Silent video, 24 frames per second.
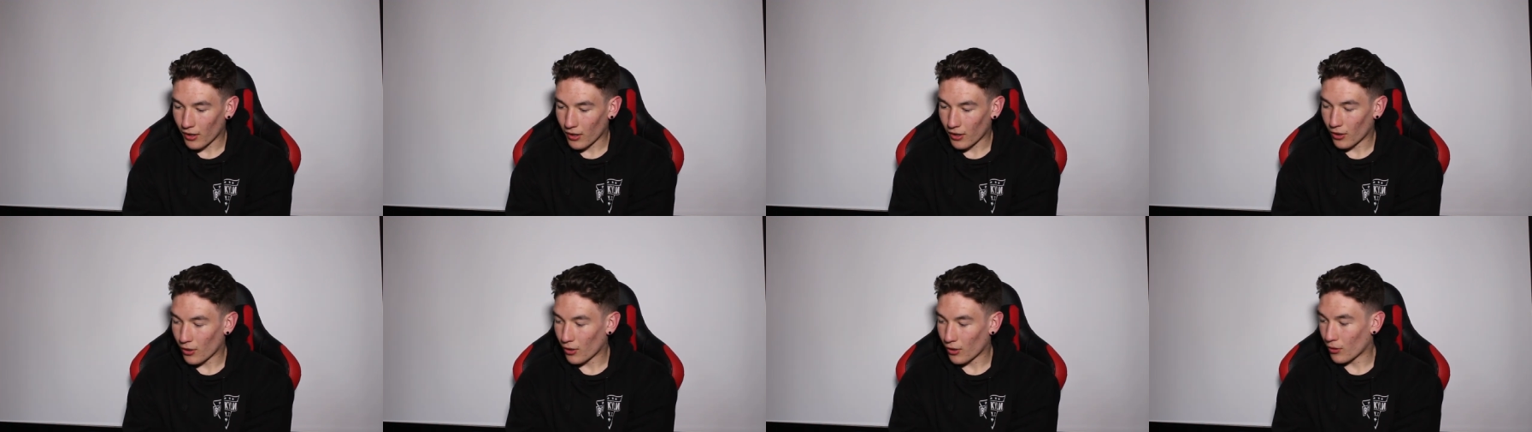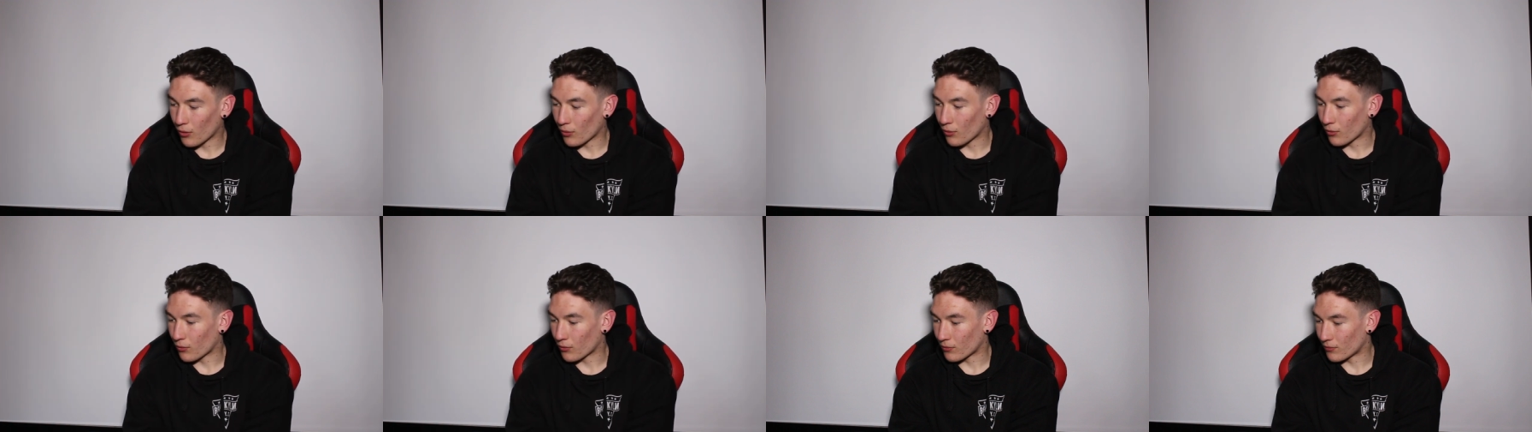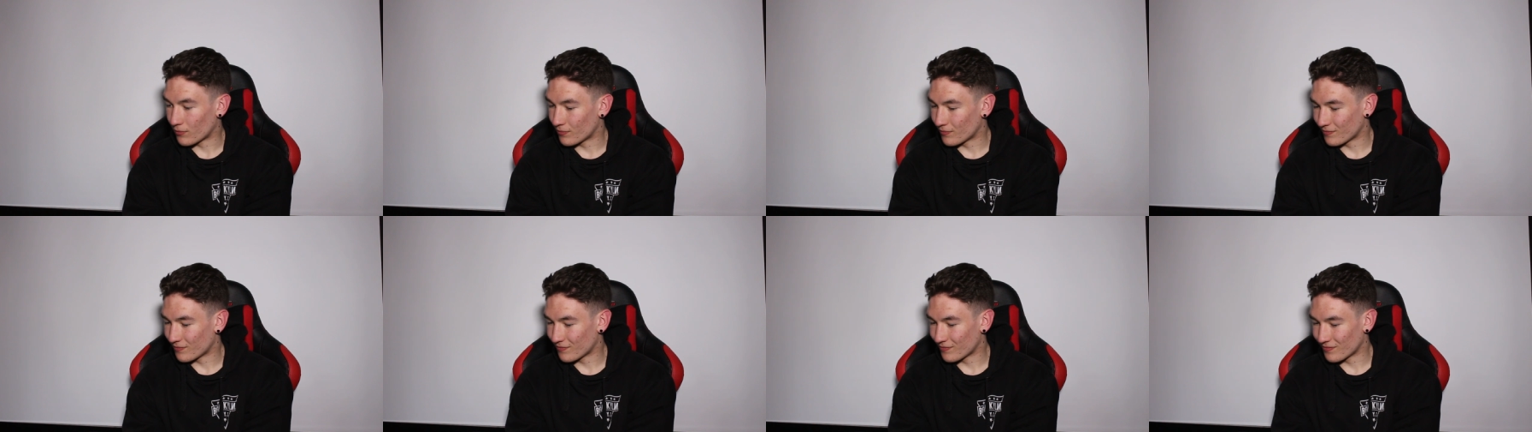oh,
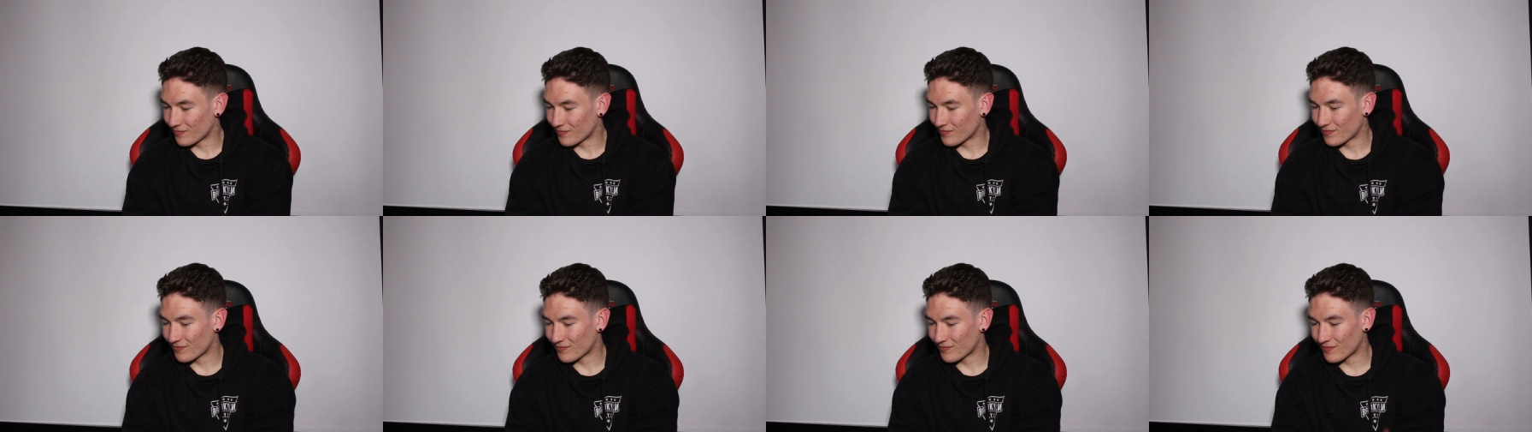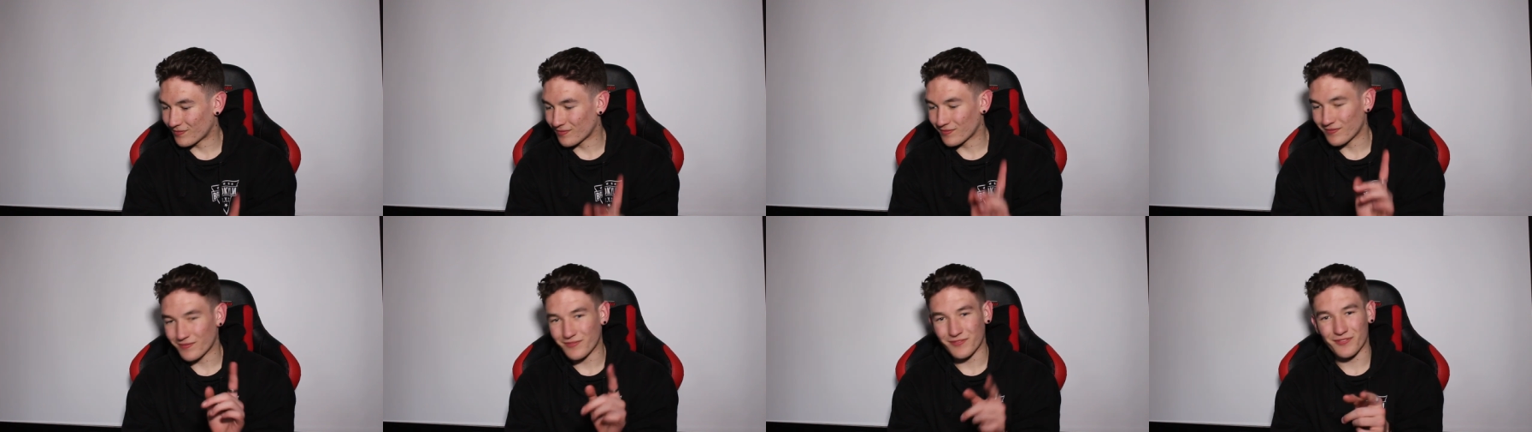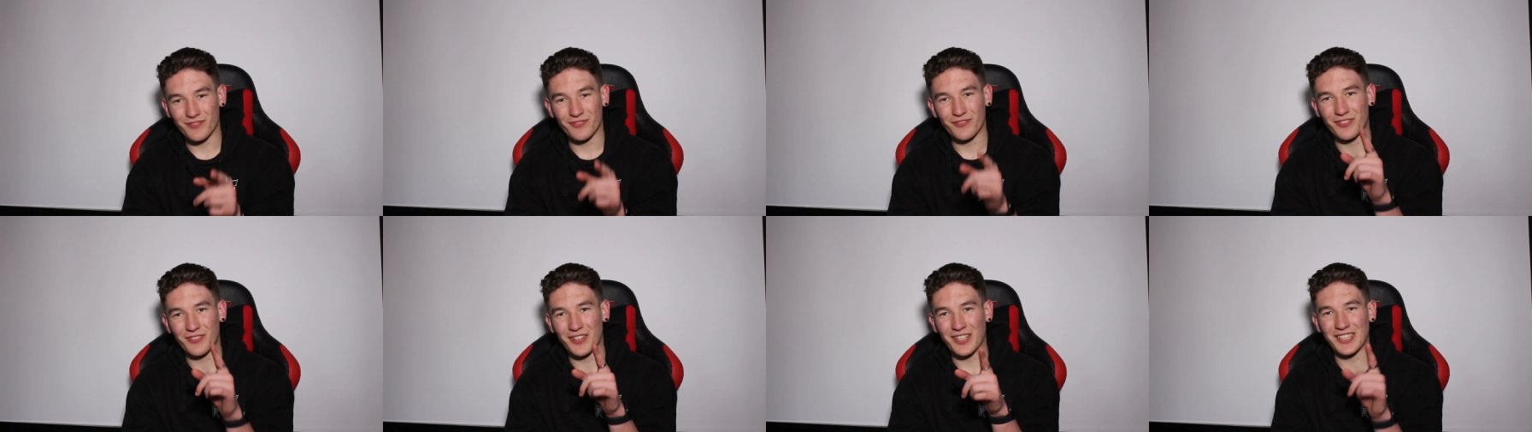
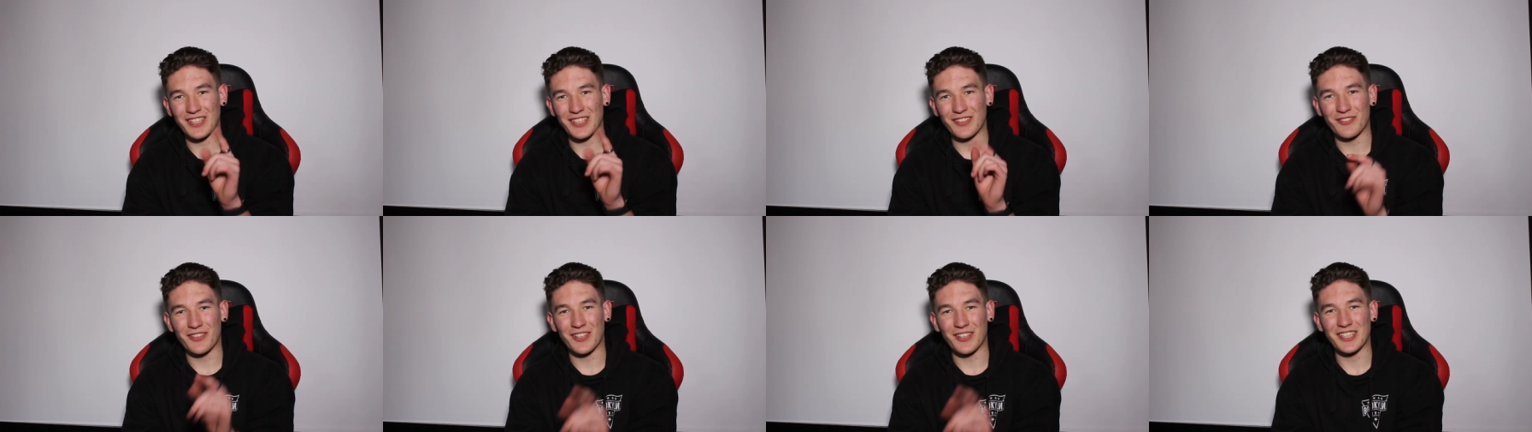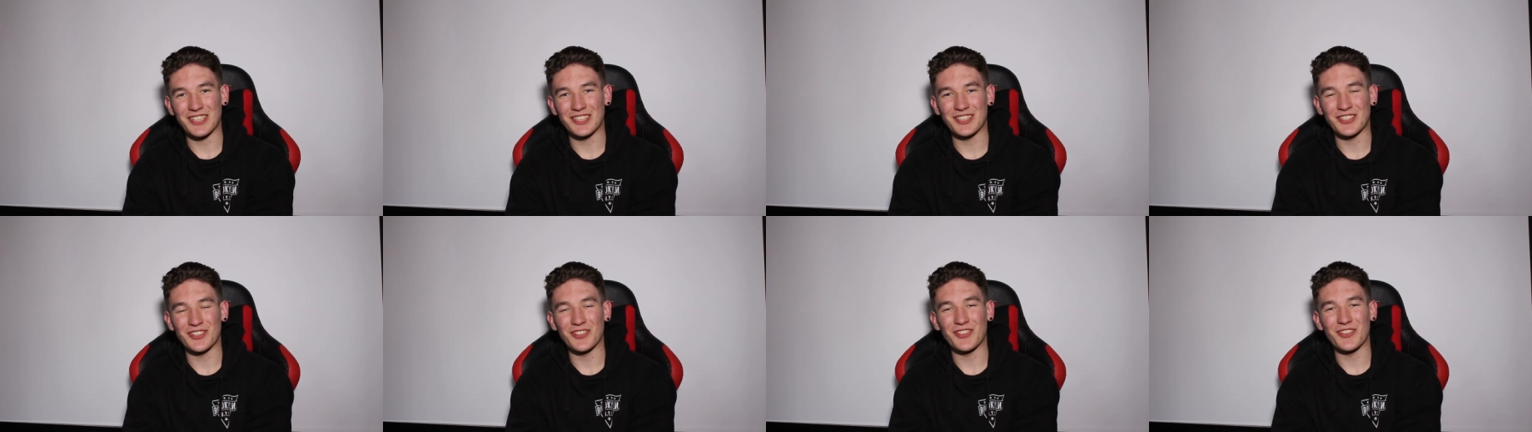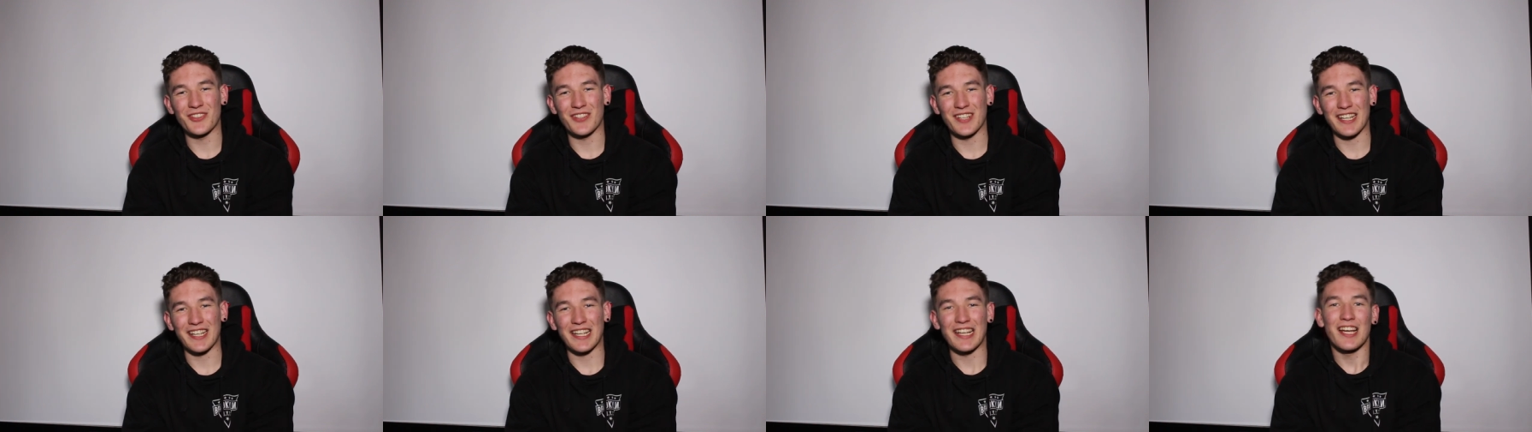funny, funny
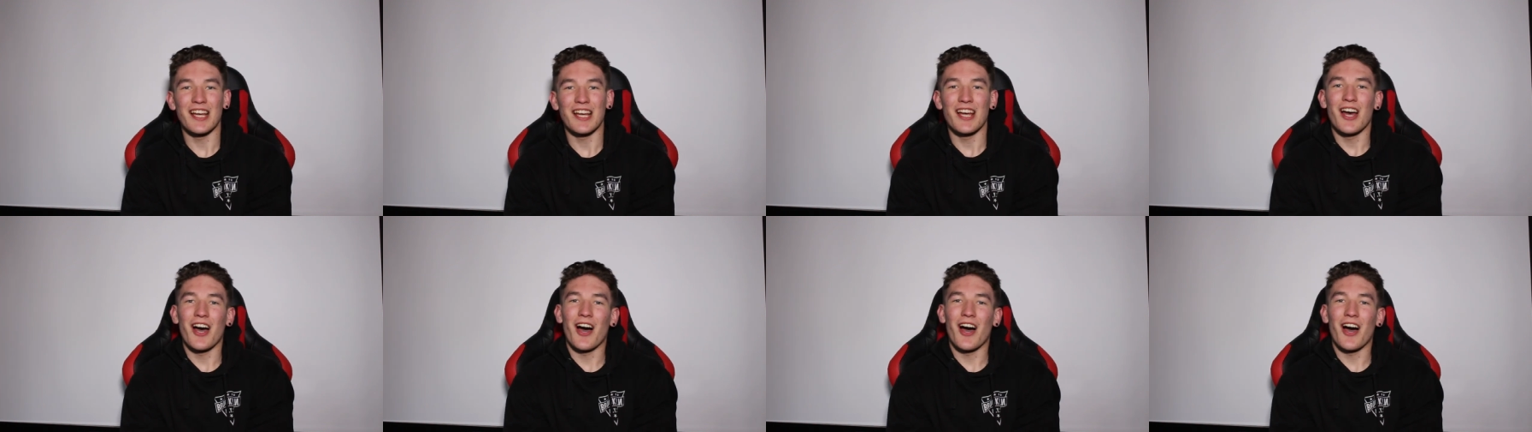story.